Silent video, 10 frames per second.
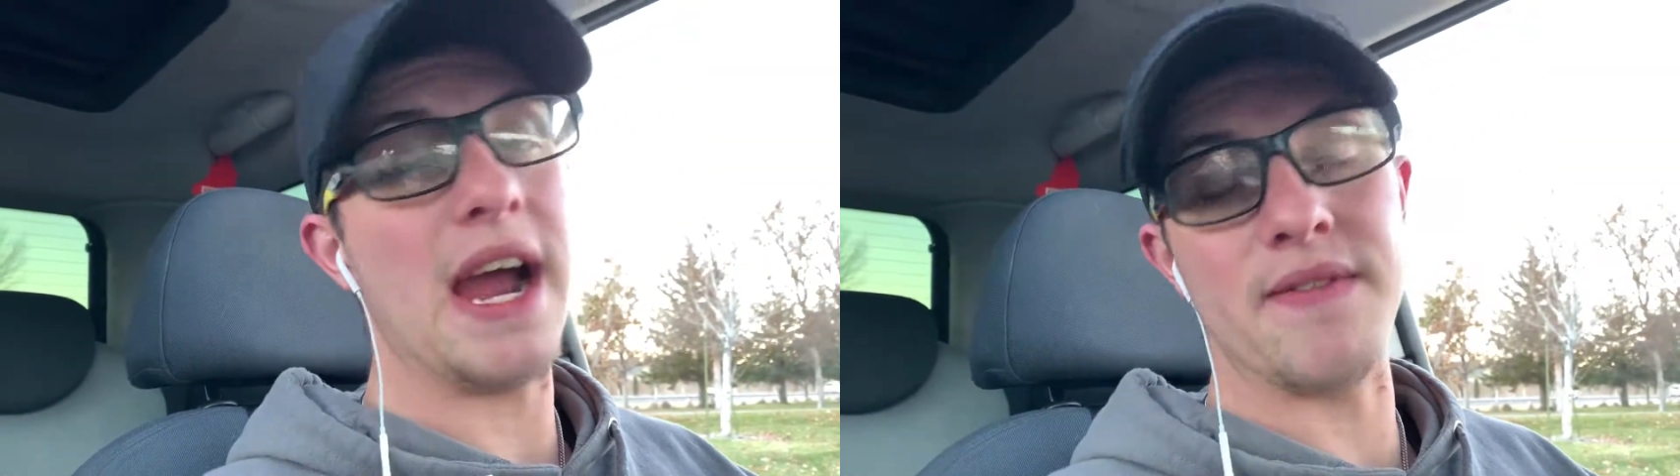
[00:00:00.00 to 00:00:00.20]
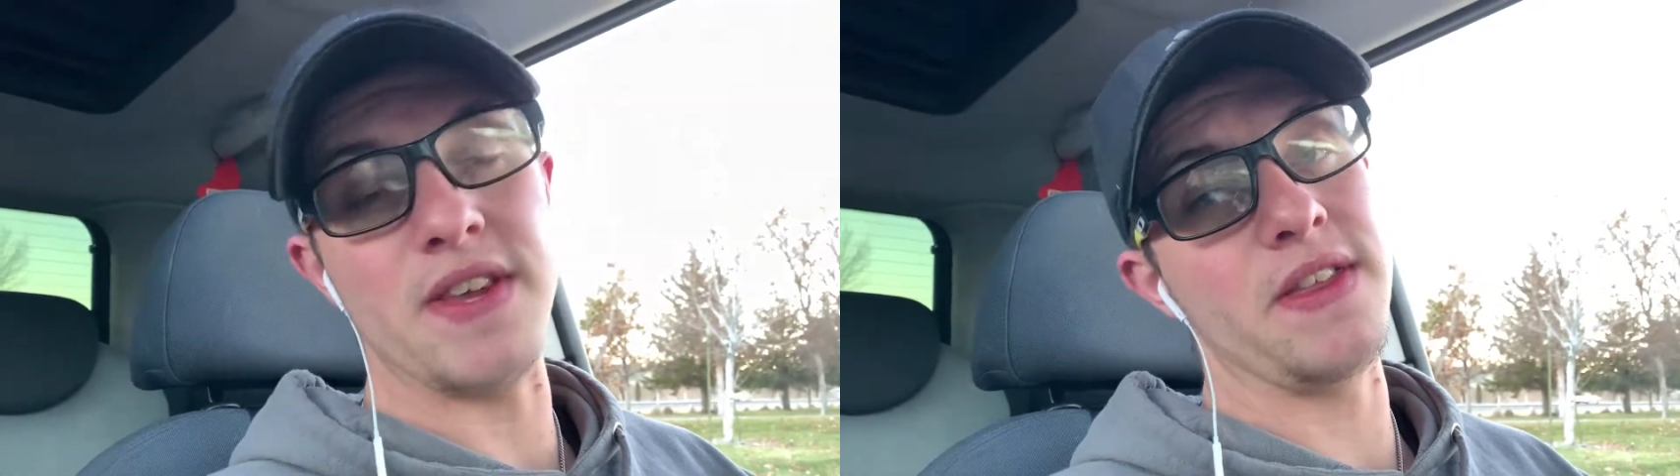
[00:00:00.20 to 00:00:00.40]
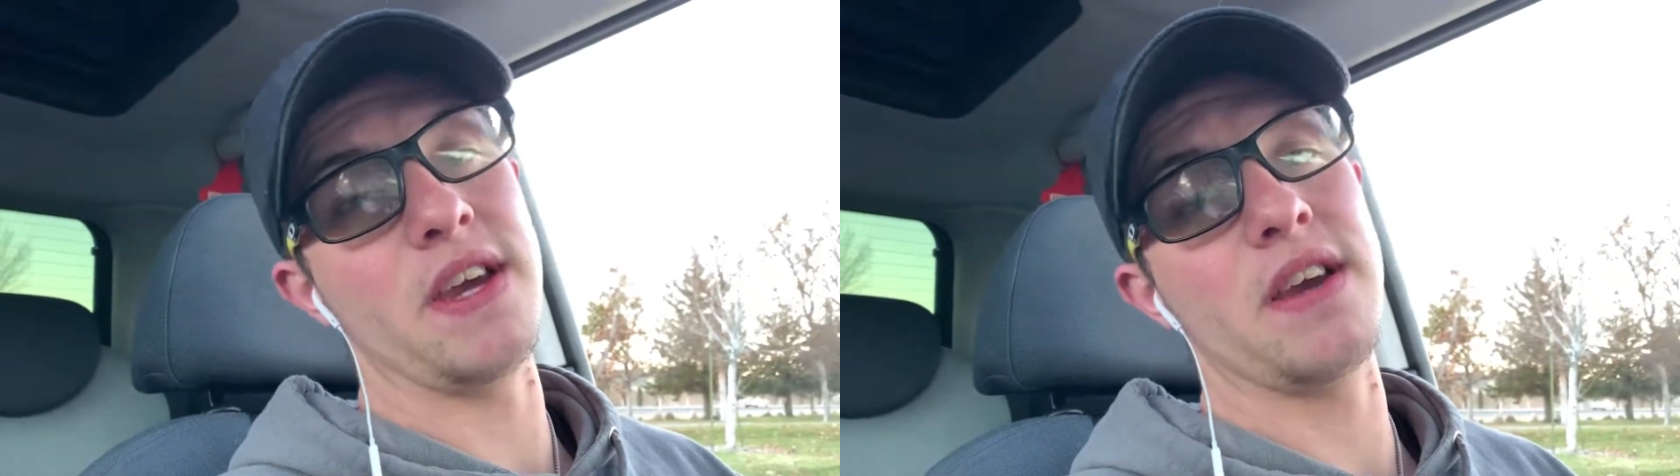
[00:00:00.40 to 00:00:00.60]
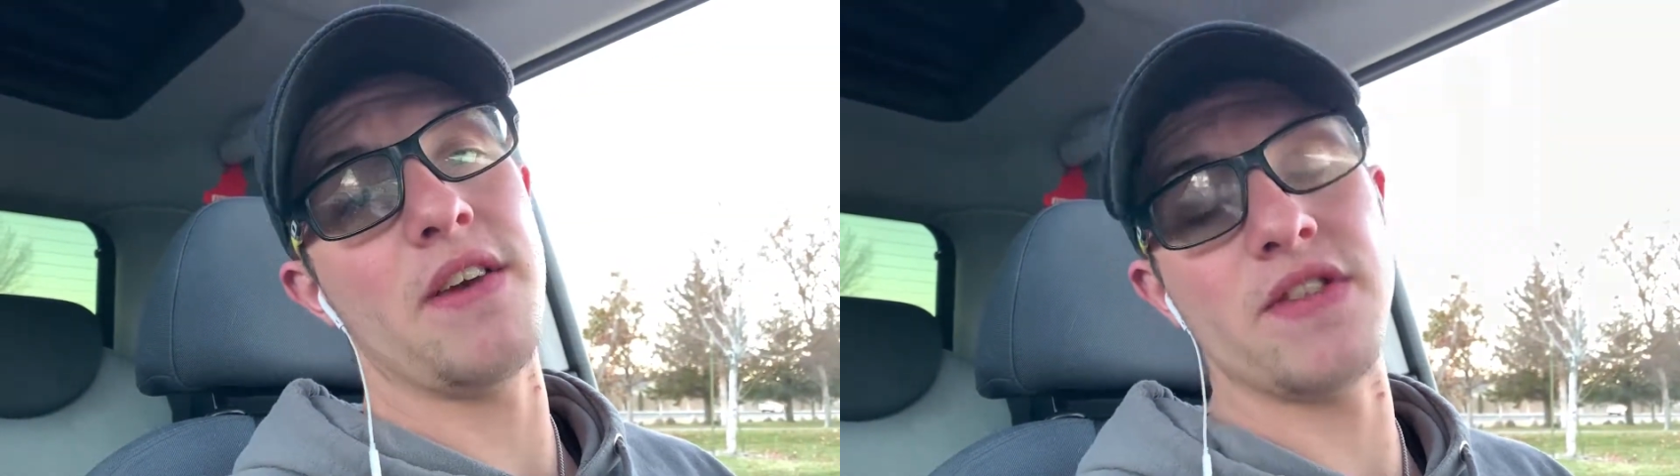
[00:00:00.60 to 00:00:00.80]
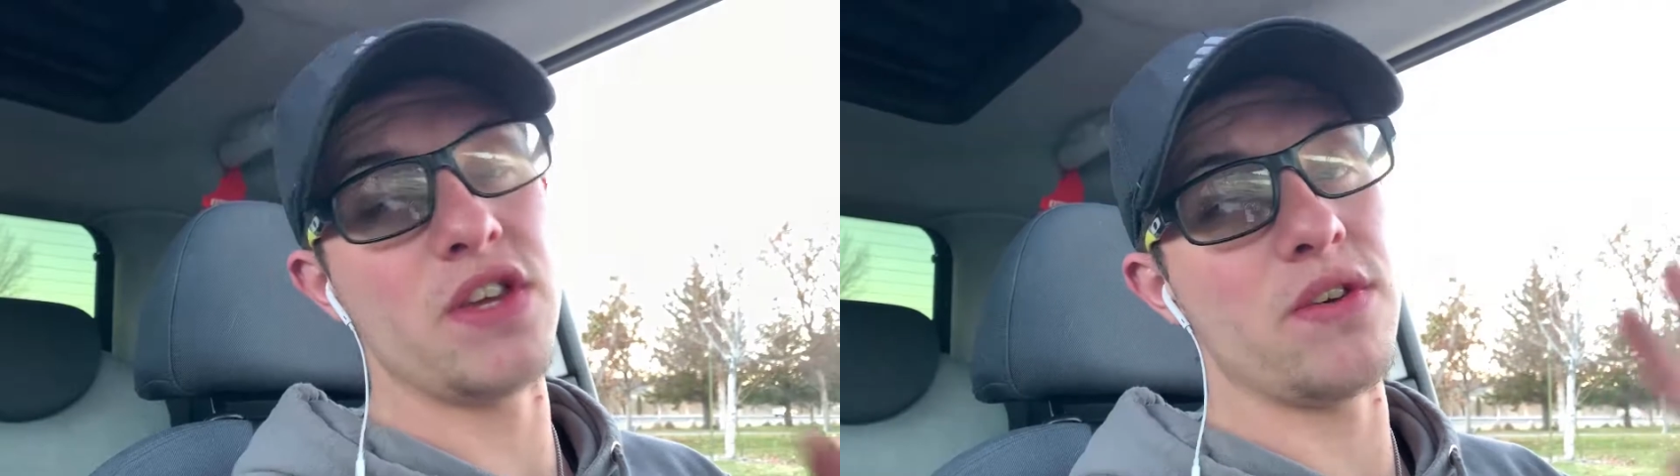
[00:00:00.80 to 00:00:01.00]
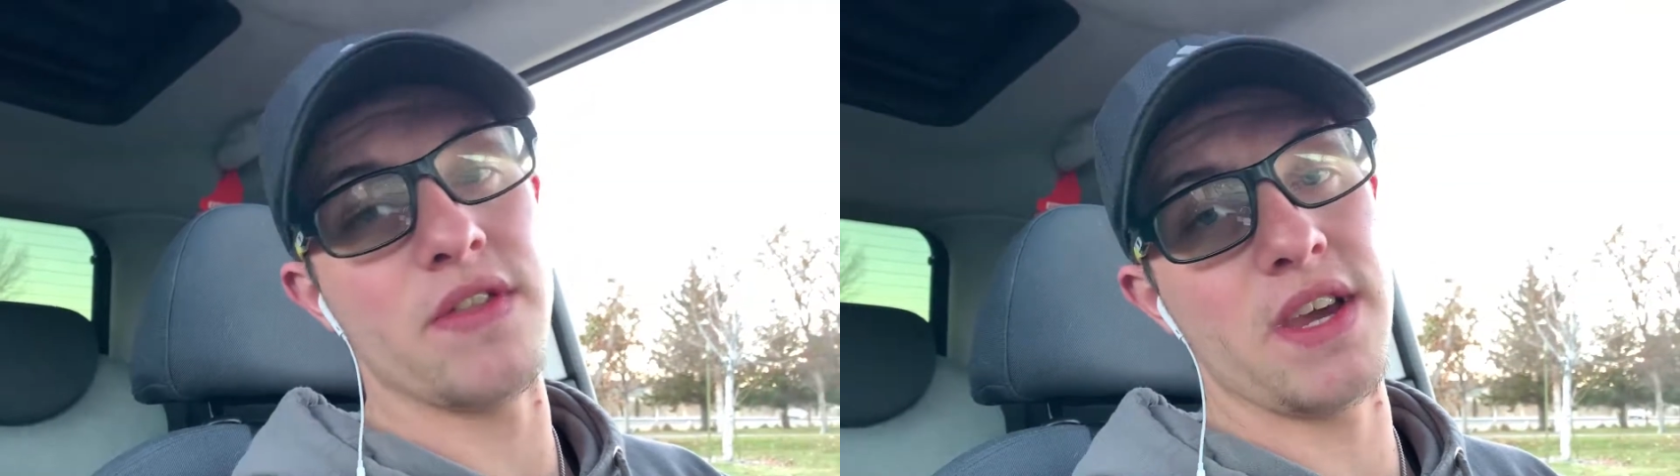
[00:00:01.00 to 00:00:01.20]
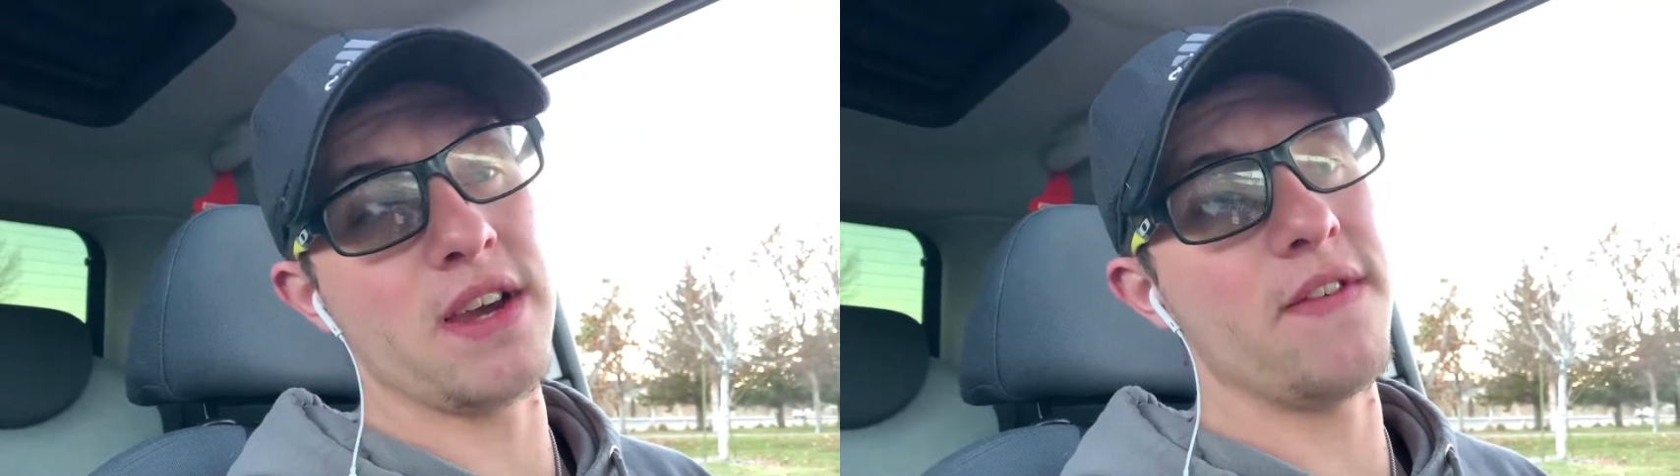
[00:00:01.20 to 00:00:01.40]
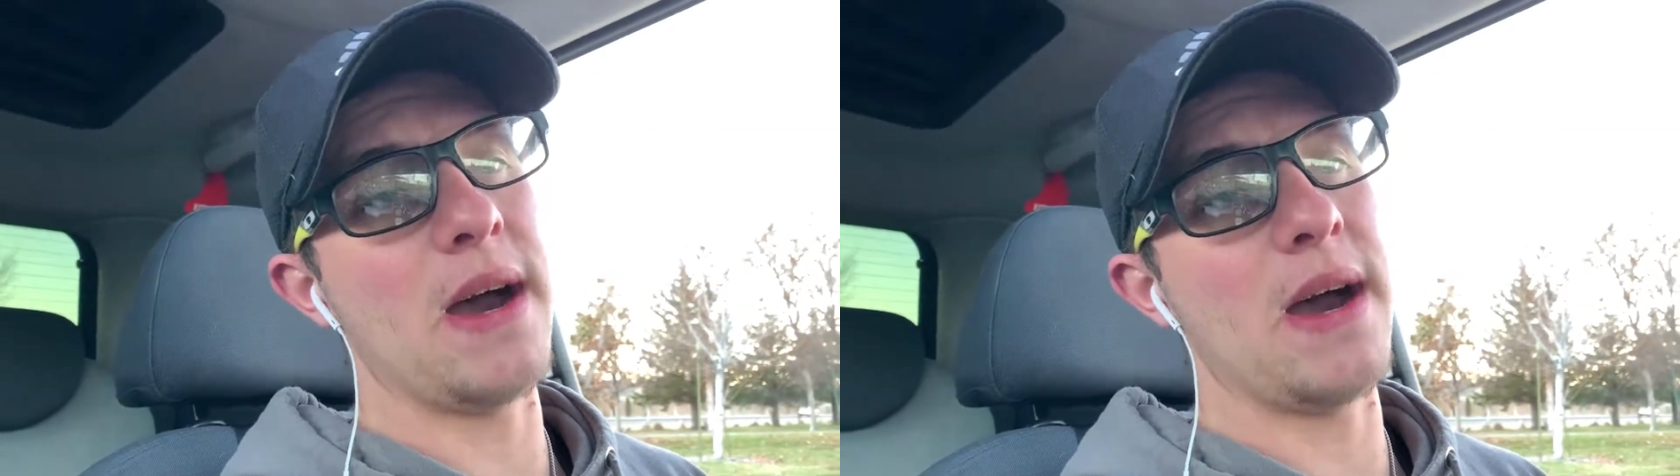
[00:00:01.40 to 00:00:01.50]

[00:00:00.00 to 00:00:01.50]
everything you can think of.